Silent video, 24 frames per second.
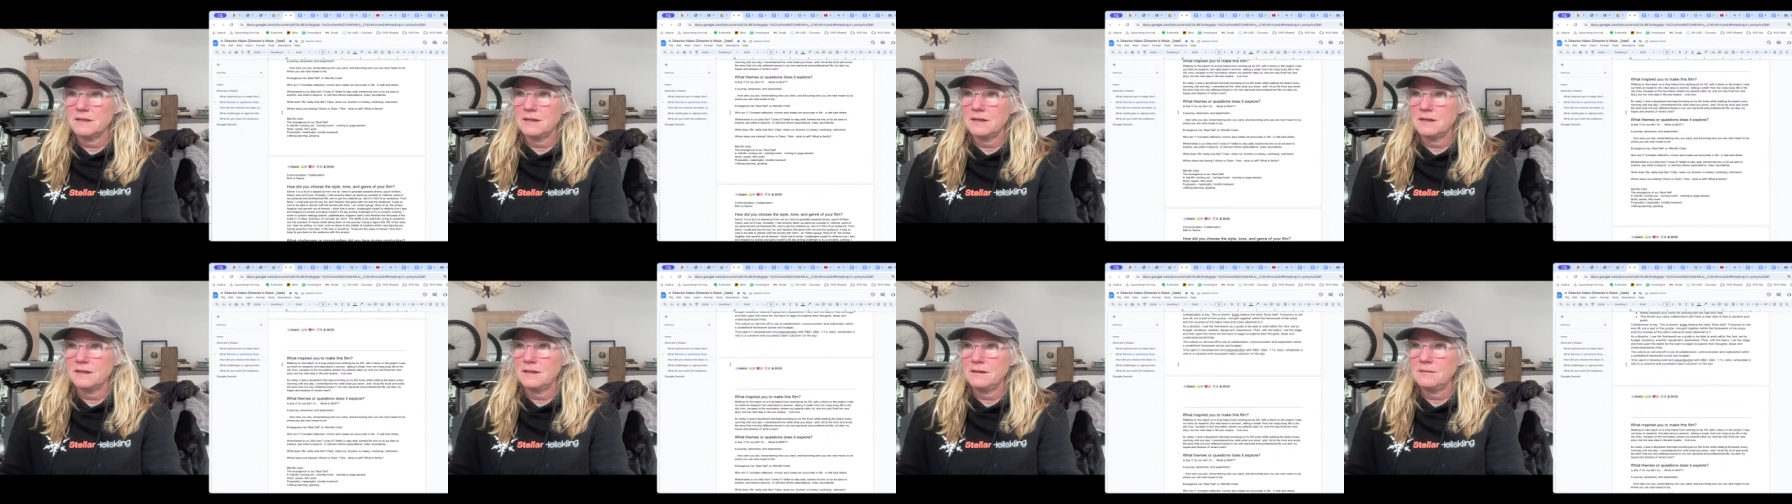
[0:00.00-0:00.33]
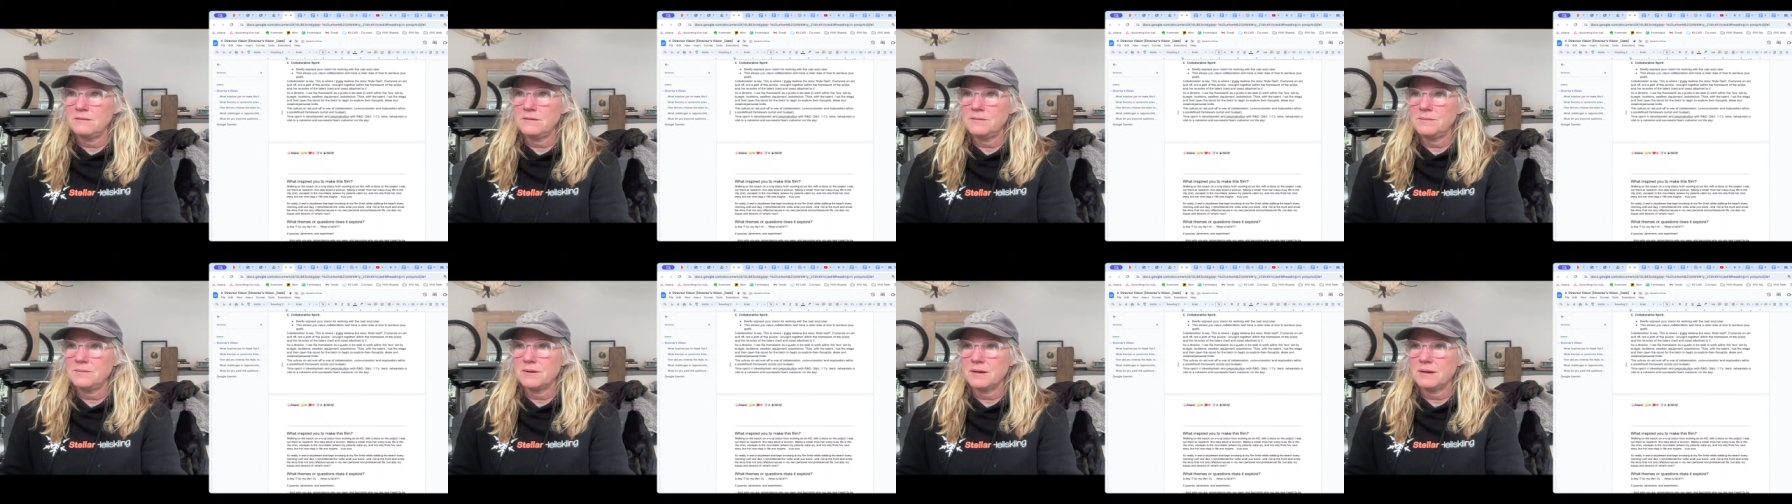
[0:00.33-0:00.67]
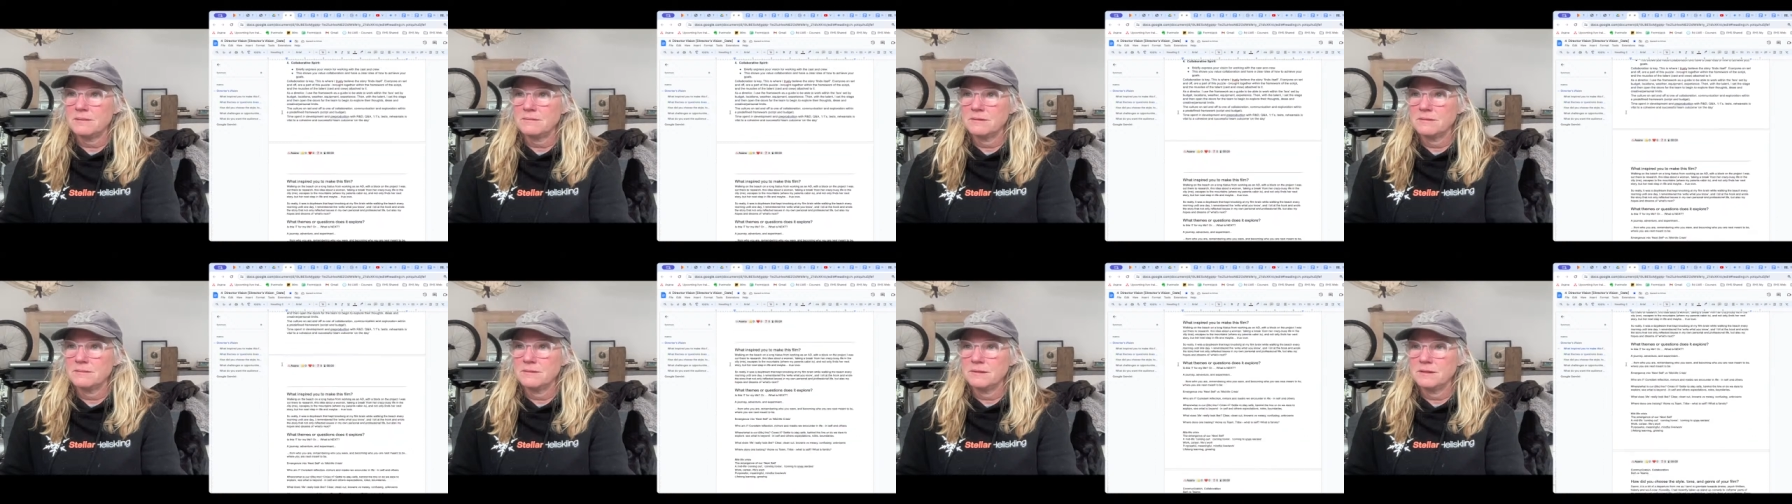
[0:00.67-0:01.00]
I will
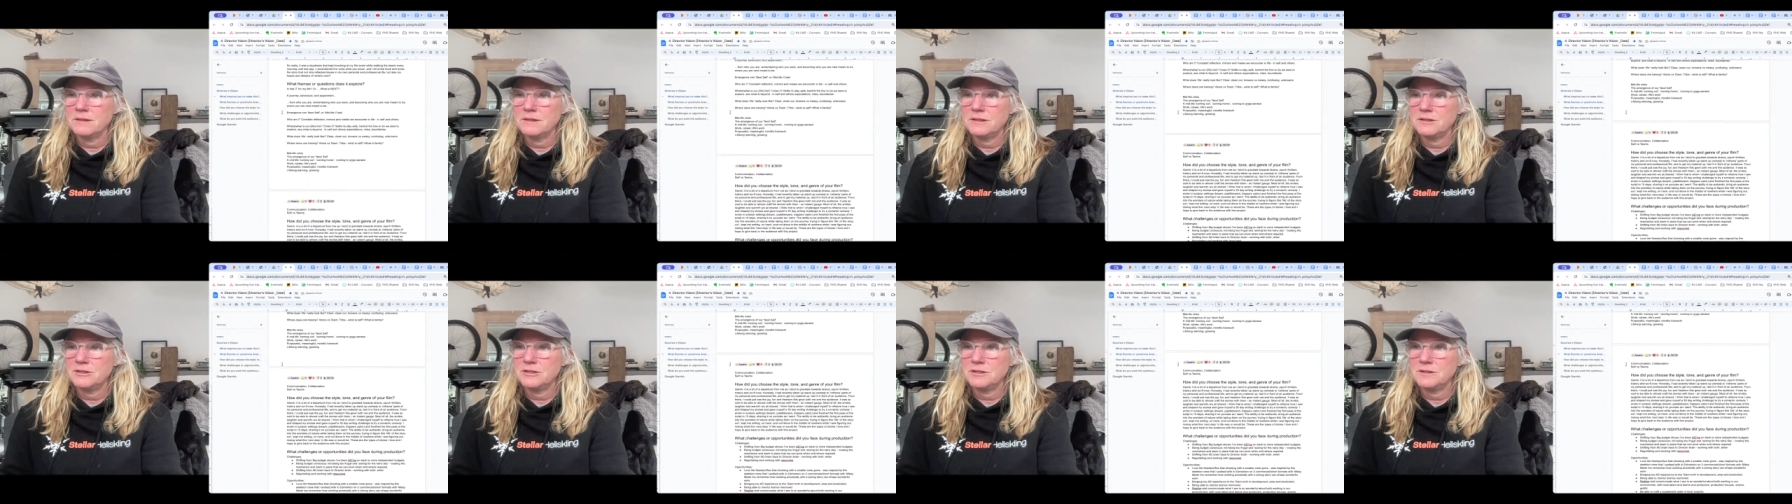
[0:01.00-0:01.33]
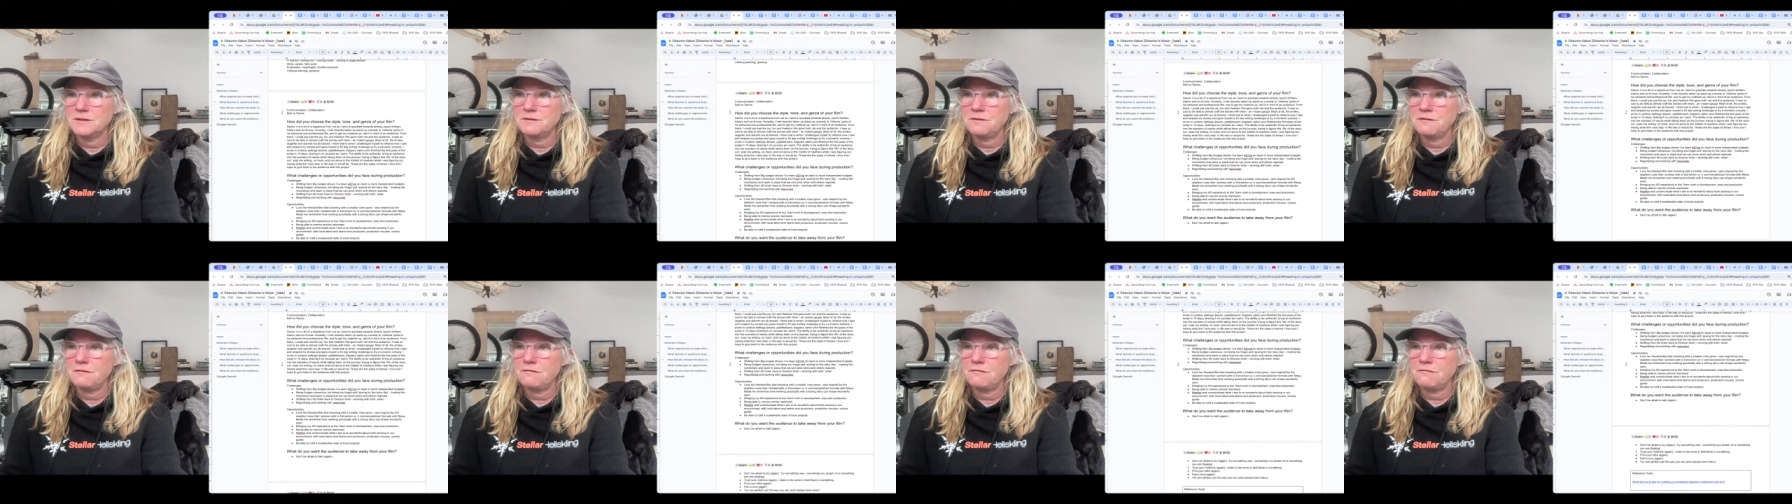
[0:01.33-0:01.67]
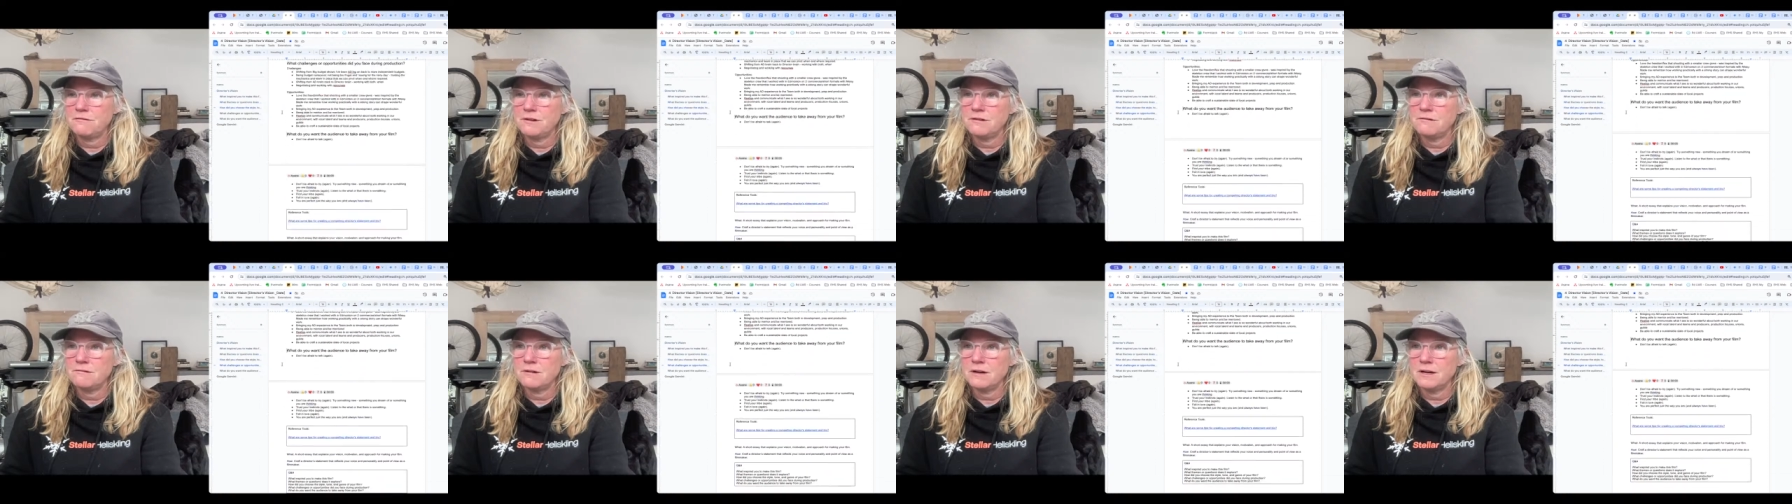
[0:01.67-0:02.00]
probably just
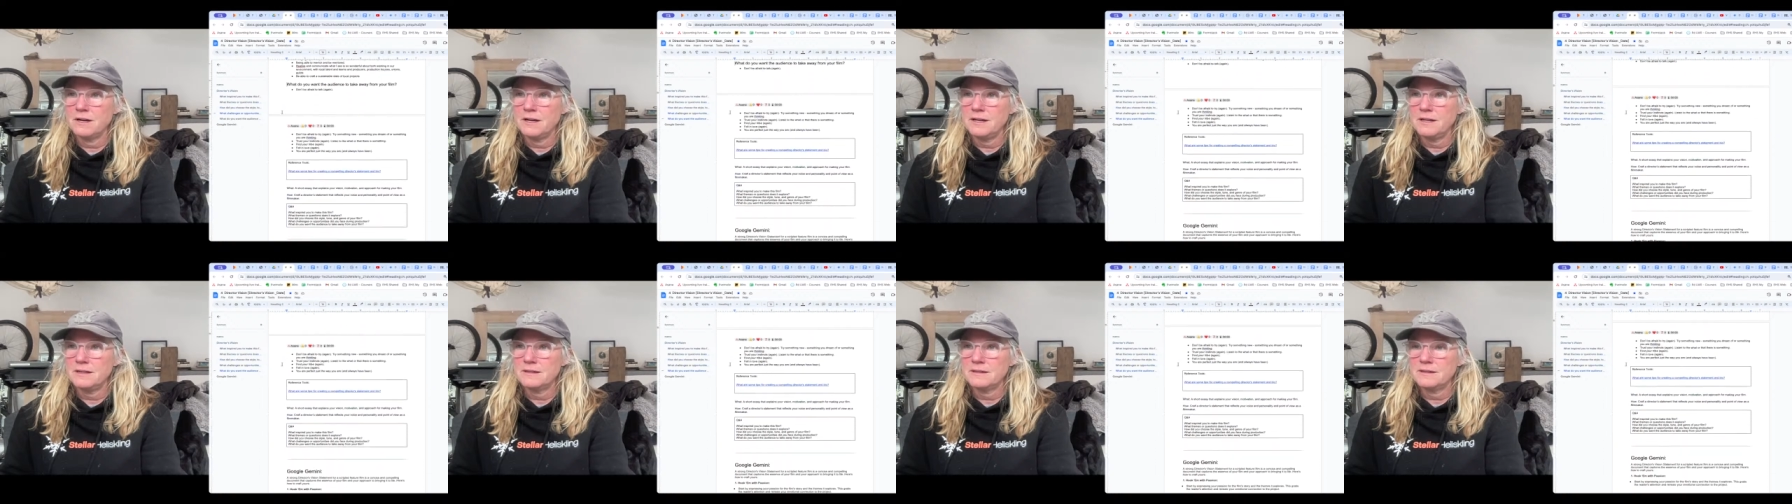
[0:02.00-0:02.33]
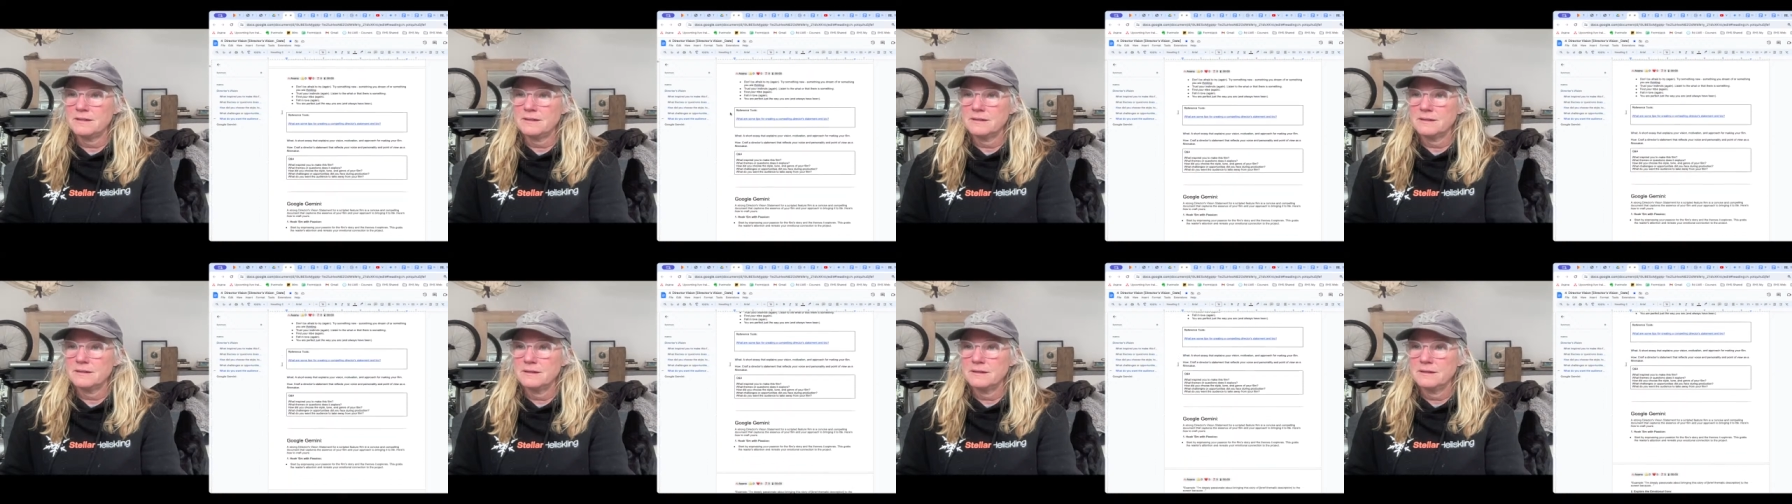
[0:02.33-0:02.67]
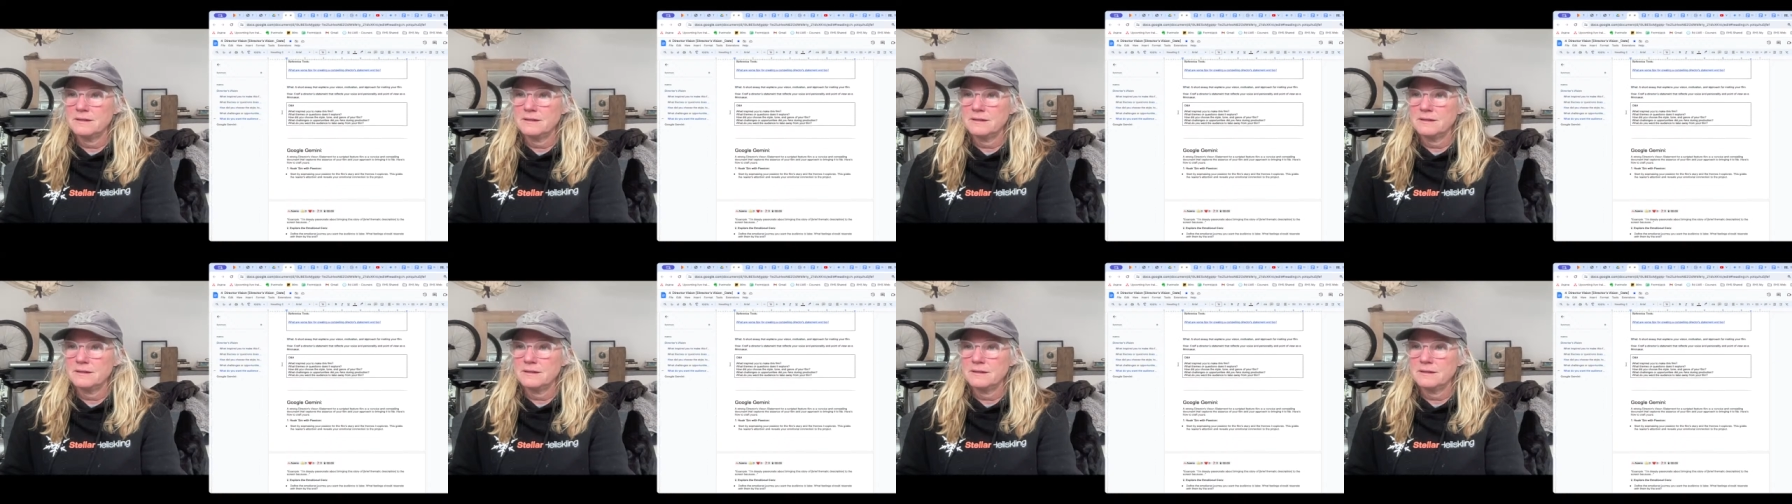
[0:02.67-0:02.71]
free write